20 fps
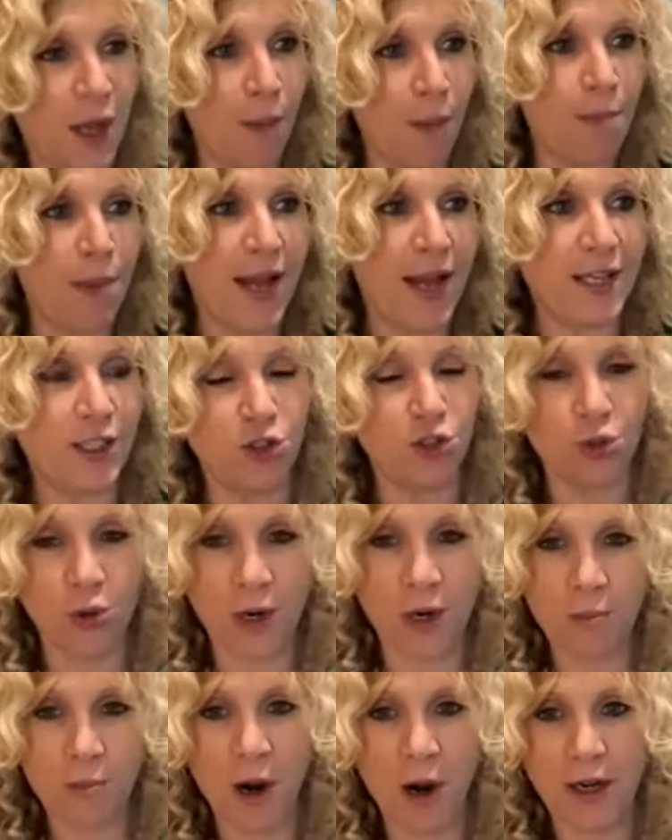upend
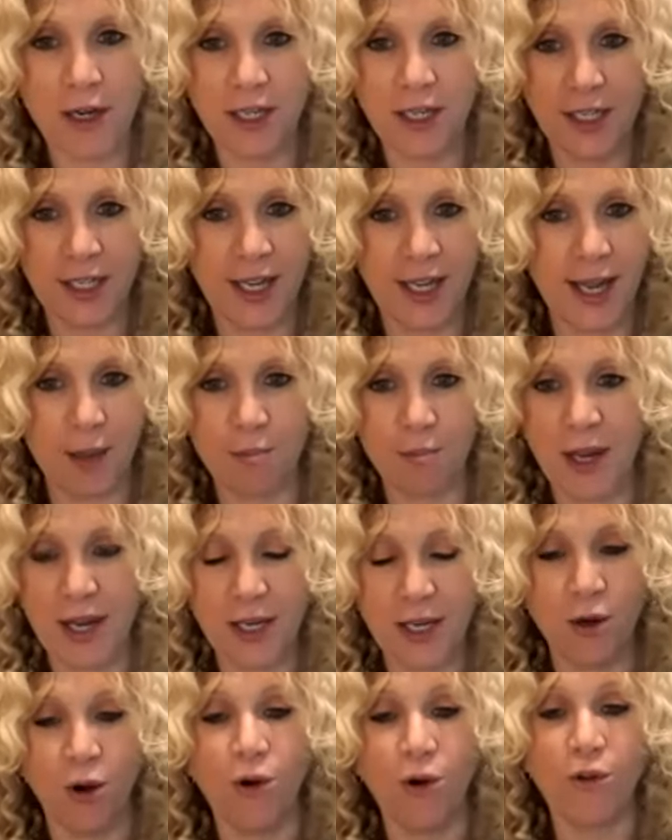your marketing
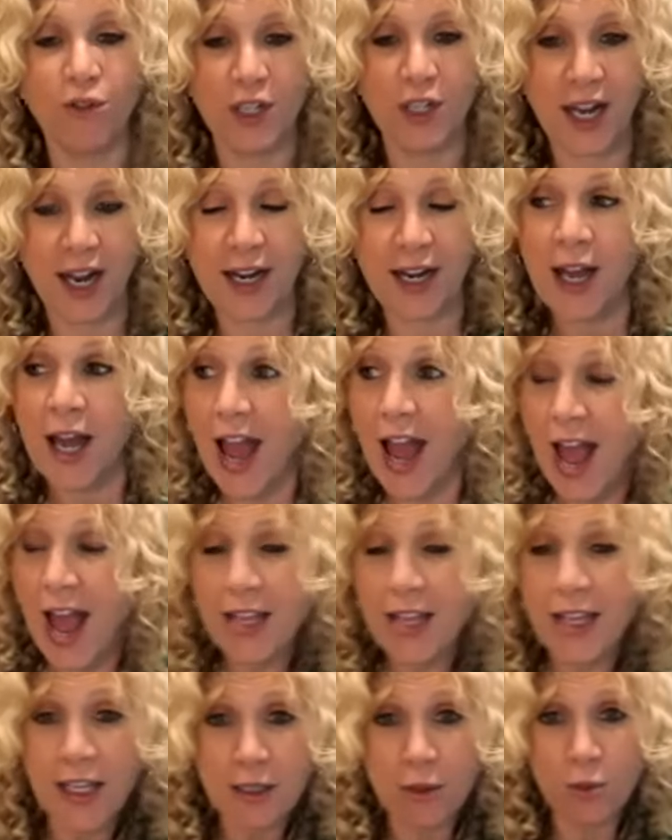campaign overnight.
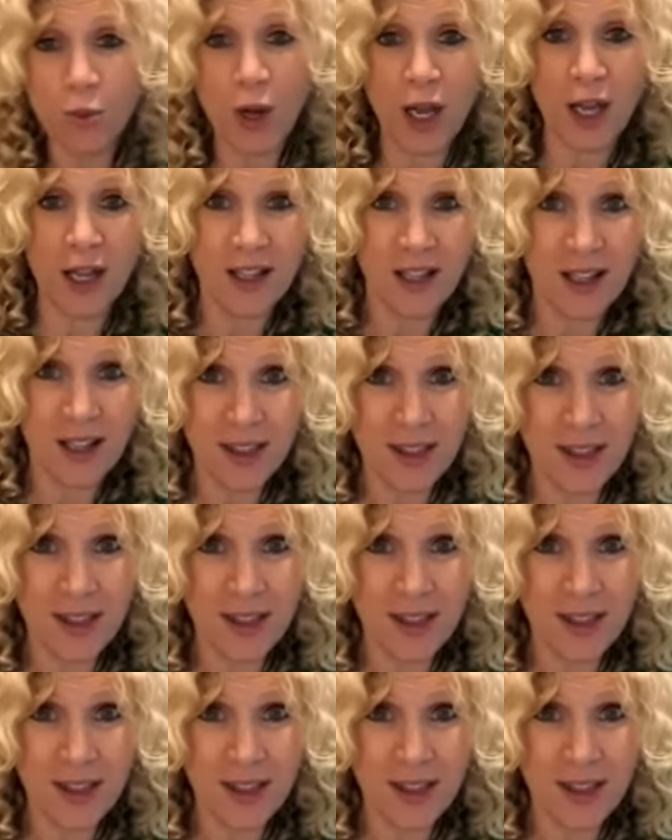And guess what?